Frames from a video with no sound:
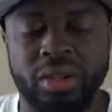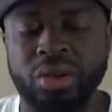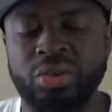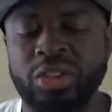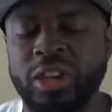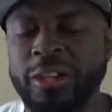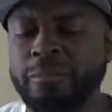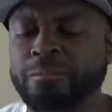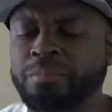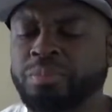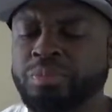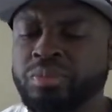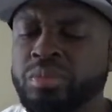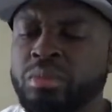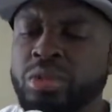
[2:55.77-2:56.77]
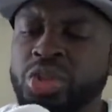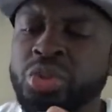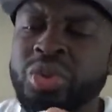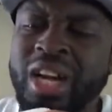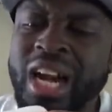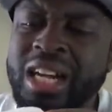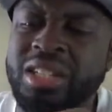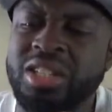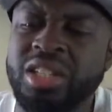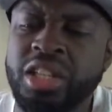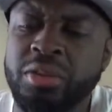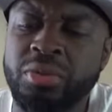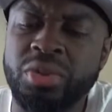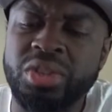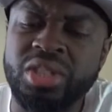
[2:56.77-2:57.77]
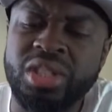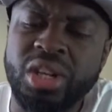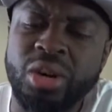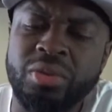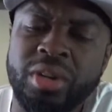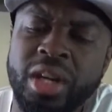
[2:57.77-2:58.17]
Okay, but you guys can see it for yourself.